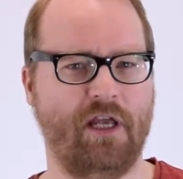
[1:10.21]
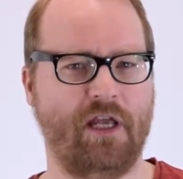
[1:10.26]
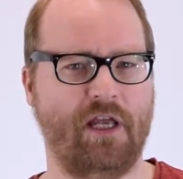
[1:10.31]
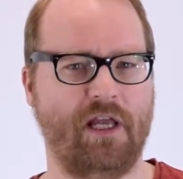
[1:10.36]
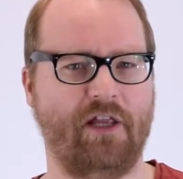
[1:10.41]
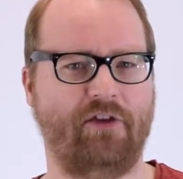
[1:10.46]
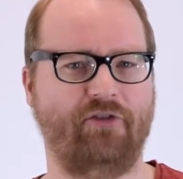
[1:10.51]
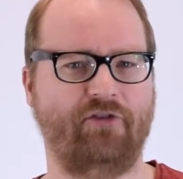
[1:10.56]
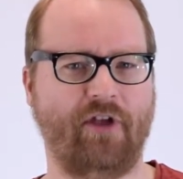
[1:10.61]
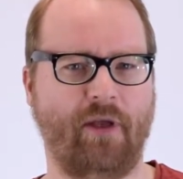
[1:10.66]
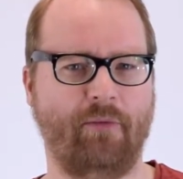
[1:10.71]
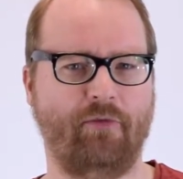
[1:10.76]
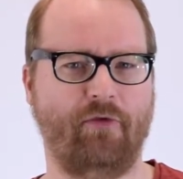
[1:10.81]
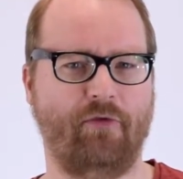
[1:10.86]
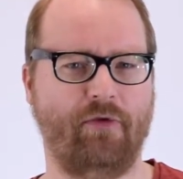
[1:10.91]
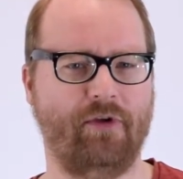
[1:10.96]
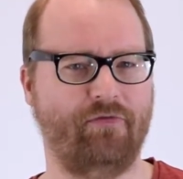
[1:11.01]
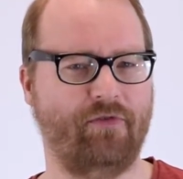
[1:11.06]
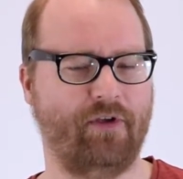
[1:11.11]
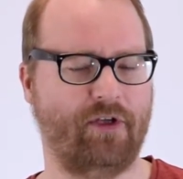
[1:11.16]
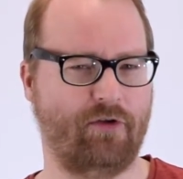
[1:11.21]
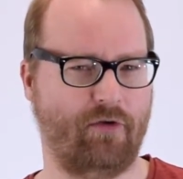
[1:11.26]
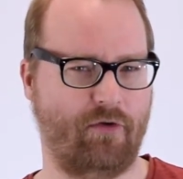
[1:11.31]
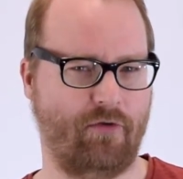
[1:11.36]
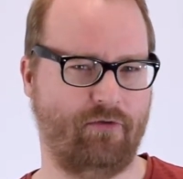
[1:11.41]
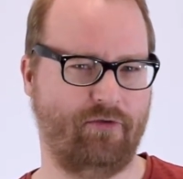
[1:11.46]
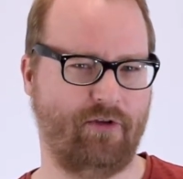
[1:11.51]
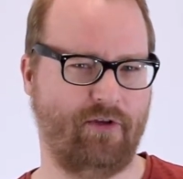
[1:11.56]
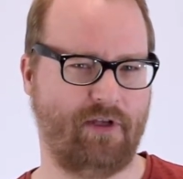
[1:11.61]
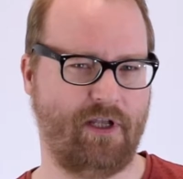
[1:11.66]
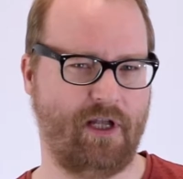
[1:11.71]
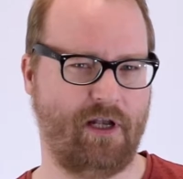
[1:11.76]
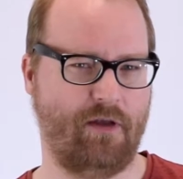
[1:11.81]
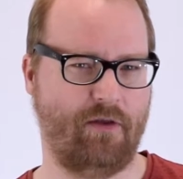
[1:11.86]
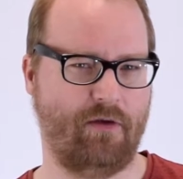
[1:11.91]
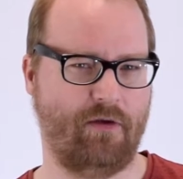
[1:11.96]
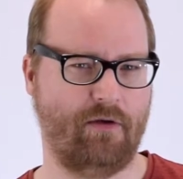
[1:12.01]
it's time to rethink your content calendar.